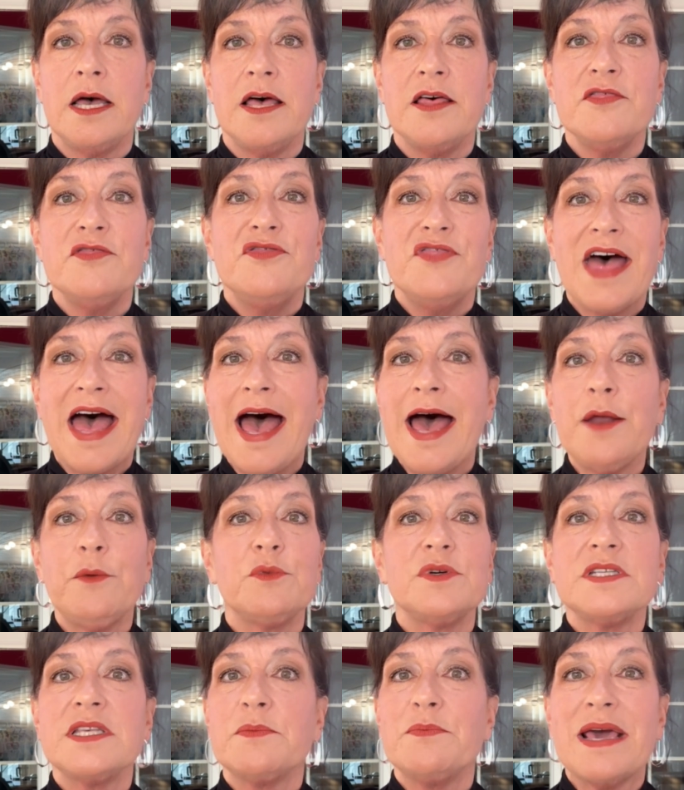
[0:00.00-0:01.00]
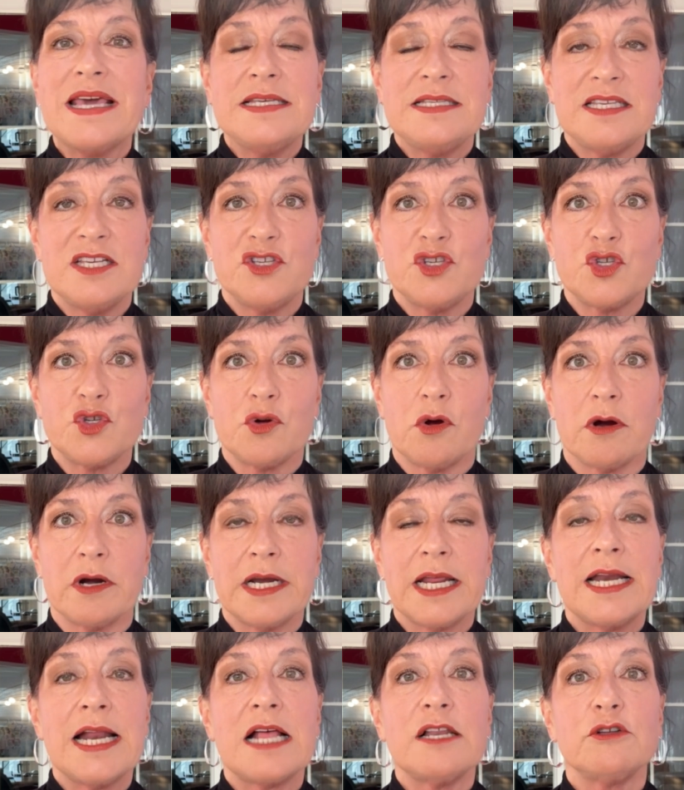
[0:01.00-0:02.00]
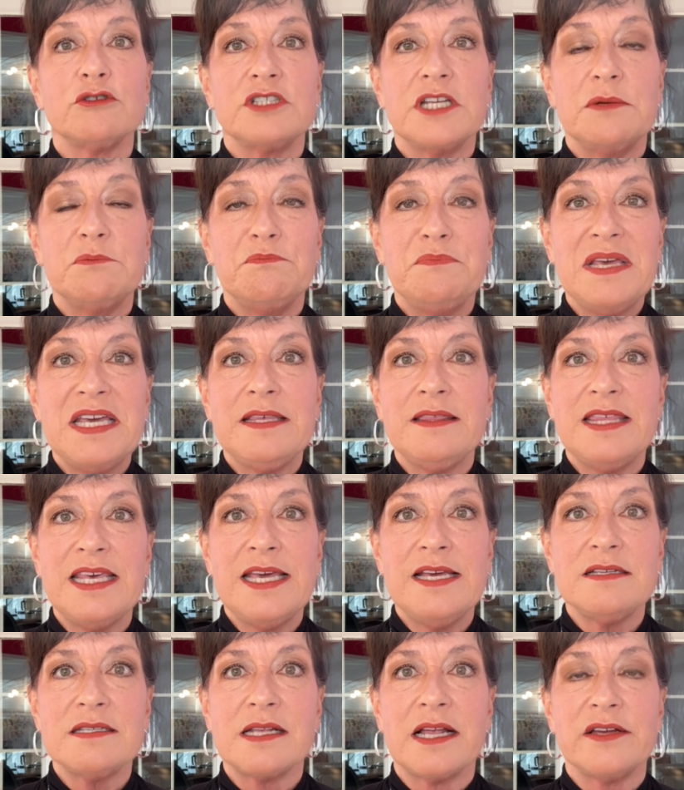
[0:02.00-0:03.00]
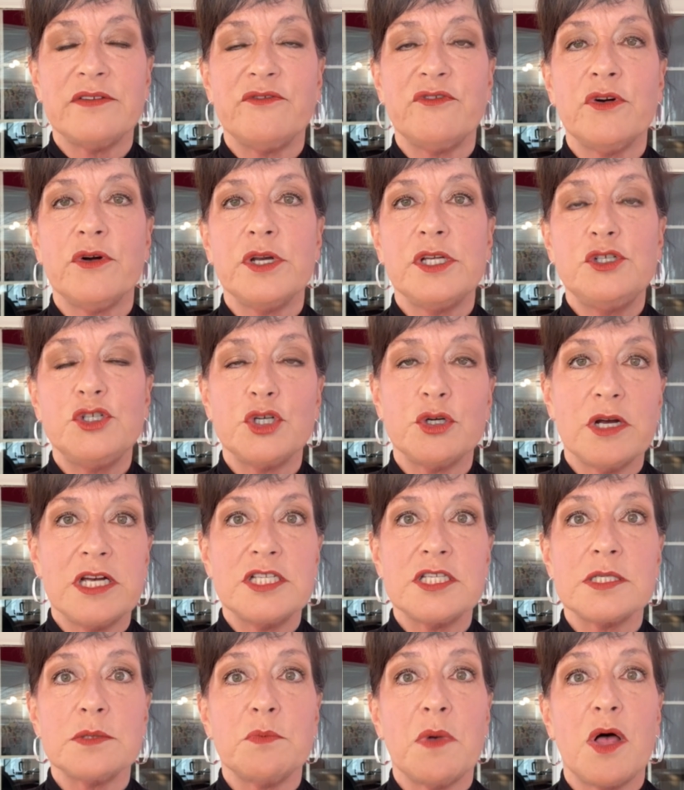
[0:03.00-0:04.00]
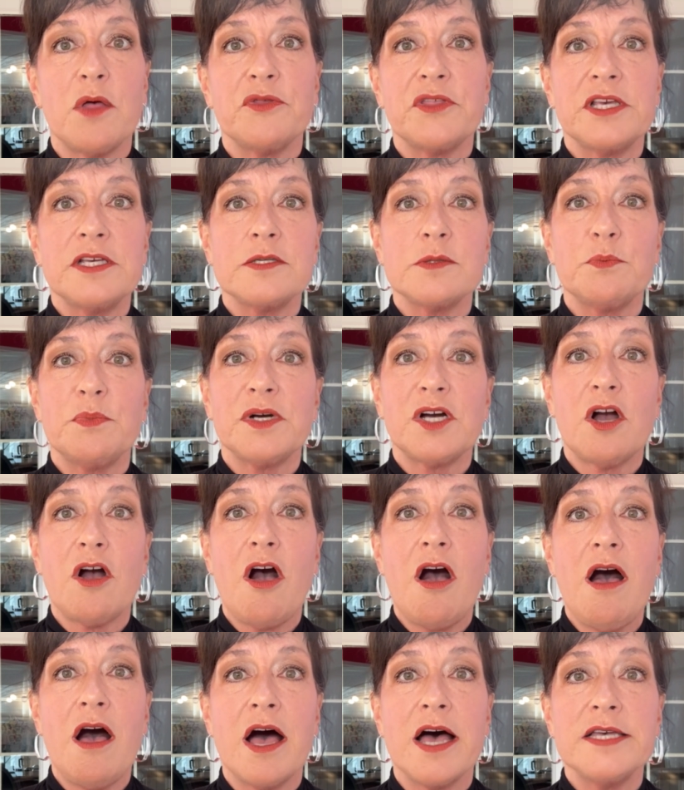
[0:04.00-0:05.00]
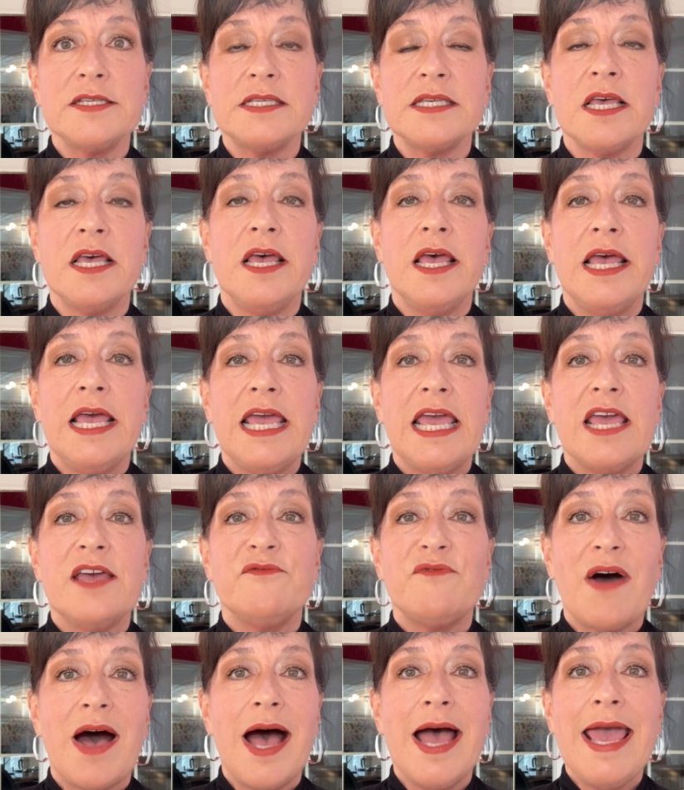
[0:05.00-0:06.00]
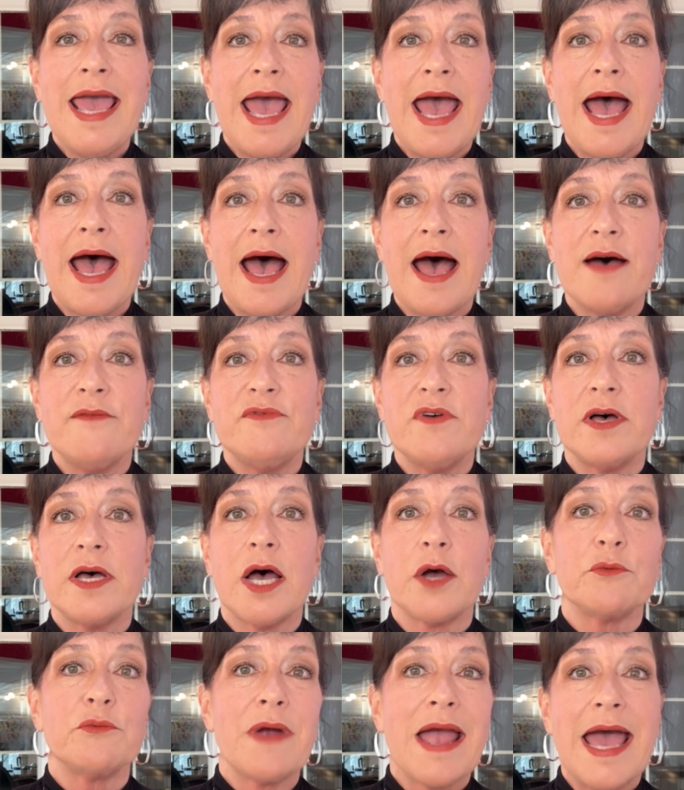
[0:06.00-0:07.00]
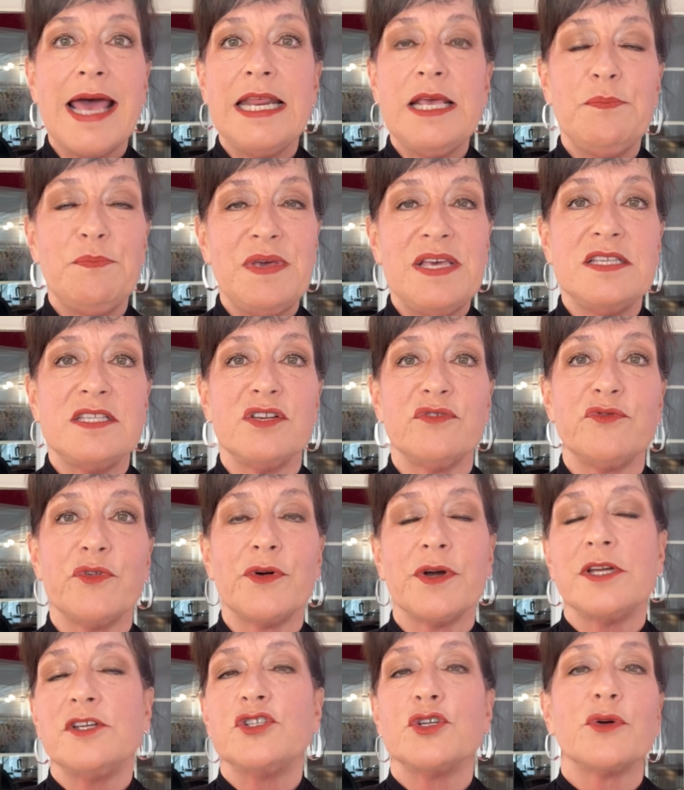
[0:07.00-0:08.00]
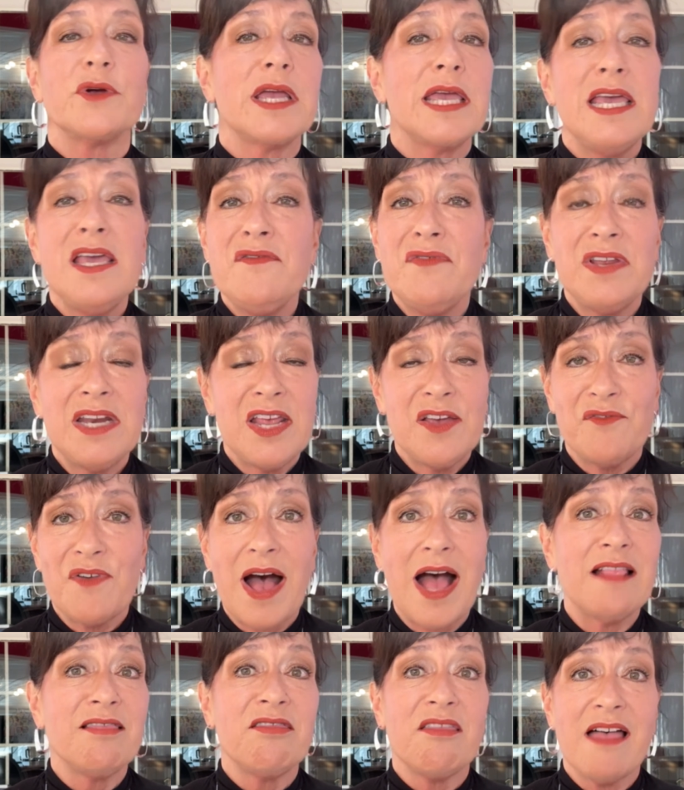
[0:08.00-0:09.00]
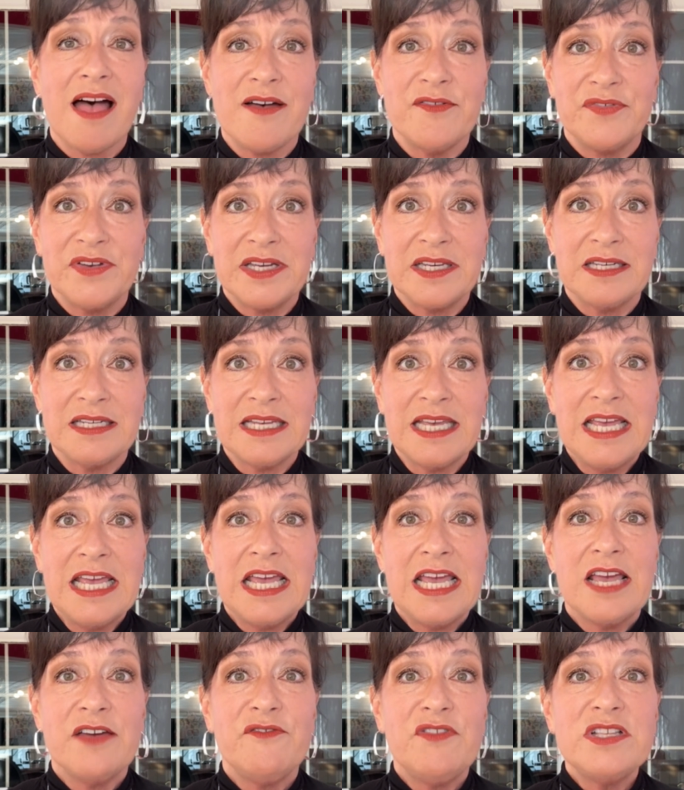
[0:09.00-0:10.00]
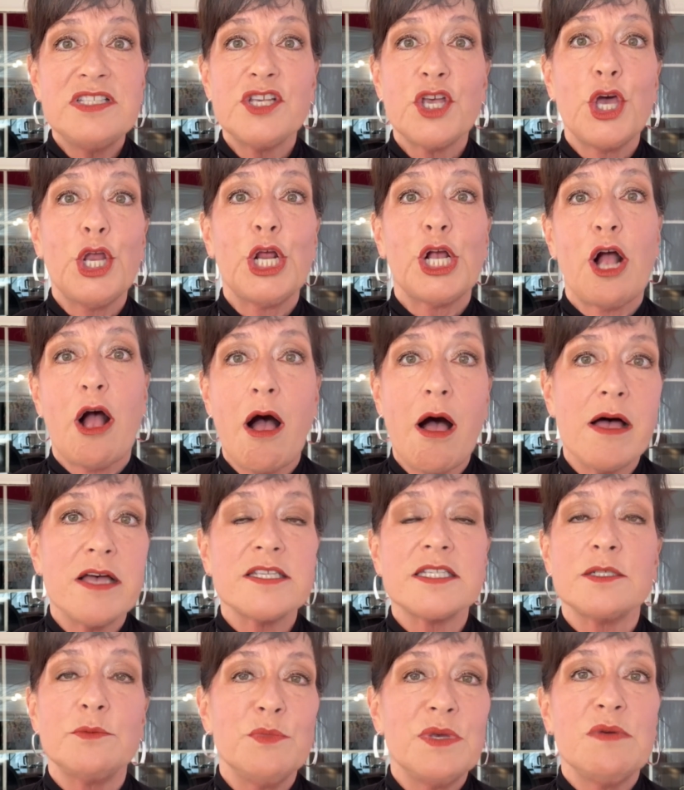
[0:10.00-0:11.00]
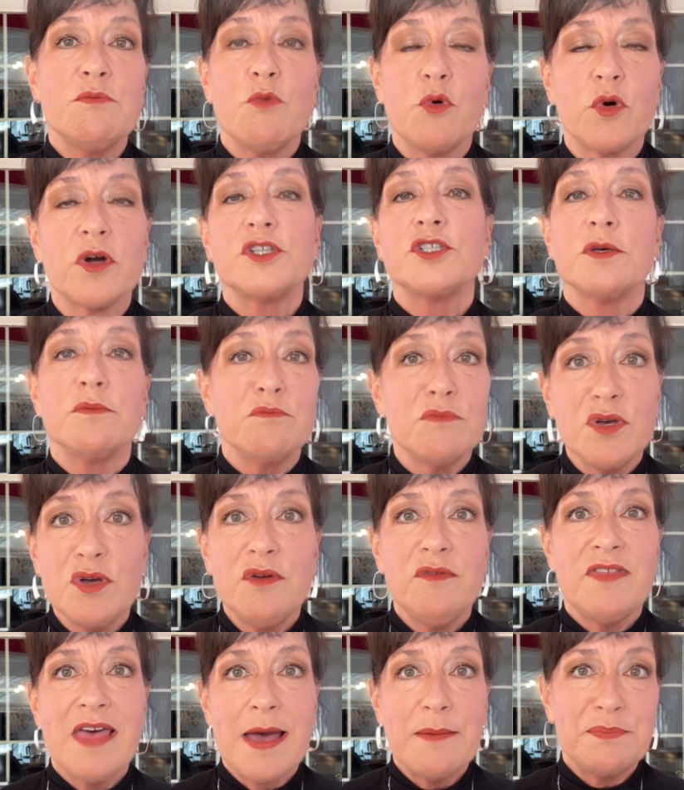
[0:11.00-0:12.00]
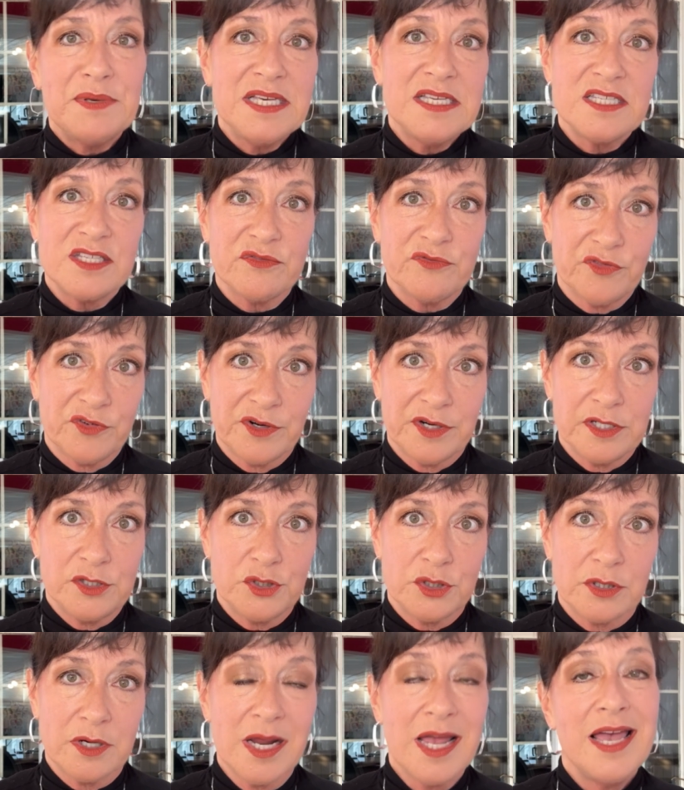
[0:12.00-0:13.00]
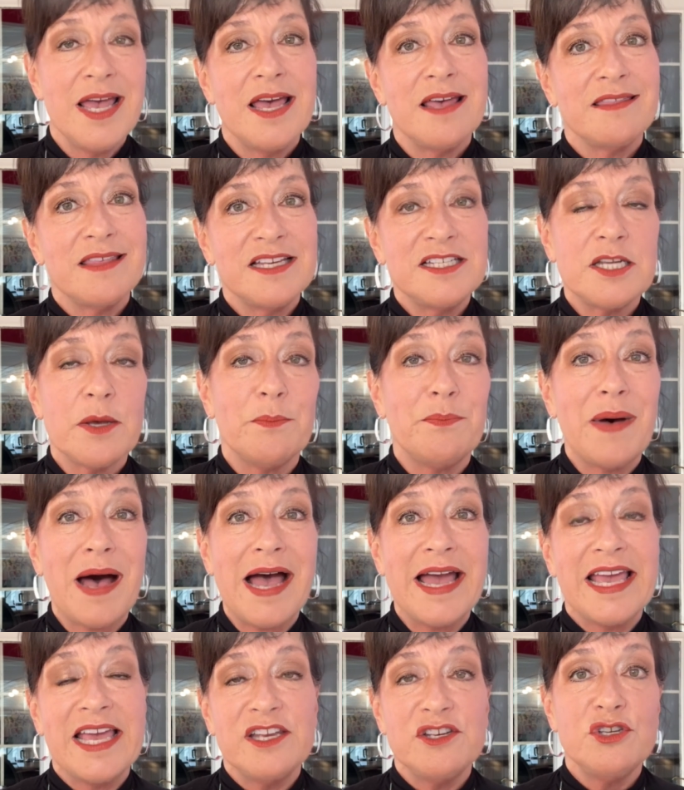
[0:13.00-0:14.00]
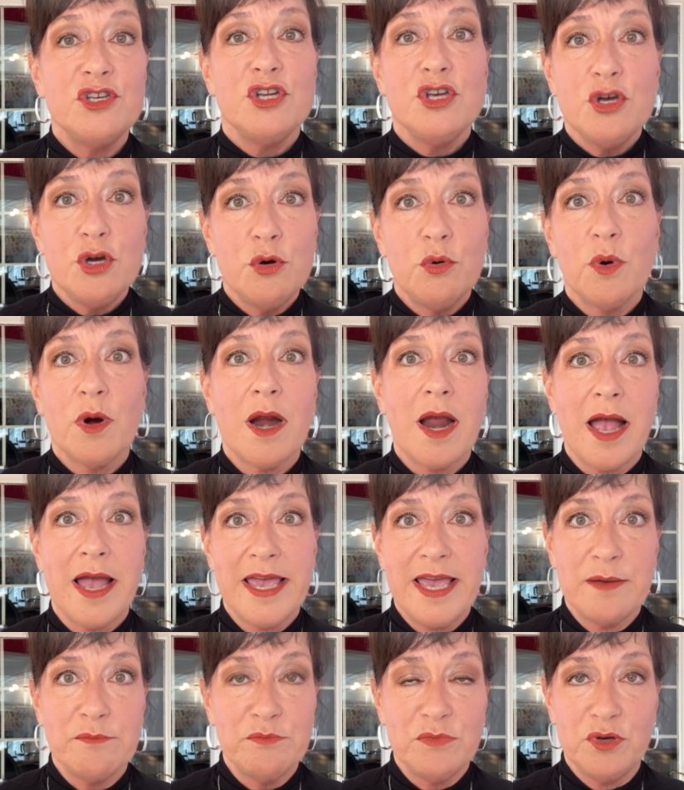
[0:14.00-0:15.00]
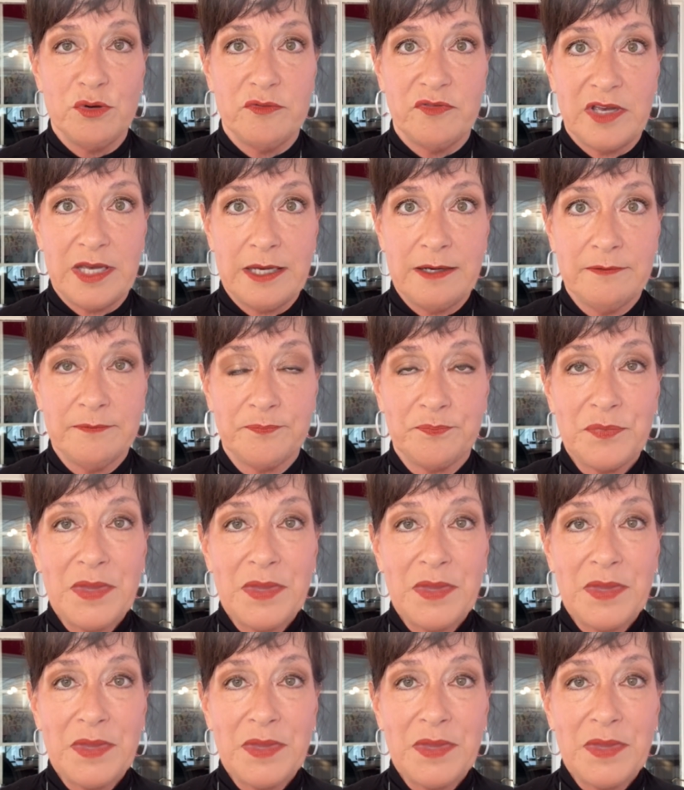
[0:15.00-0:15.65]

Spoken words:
That was a basic start. And I looked at big things like furniture and small things, because if I have a ratty piece of furniture, even if I love it, if it's going to cost me more to move that piece of furniture than to buy it new where I am moving,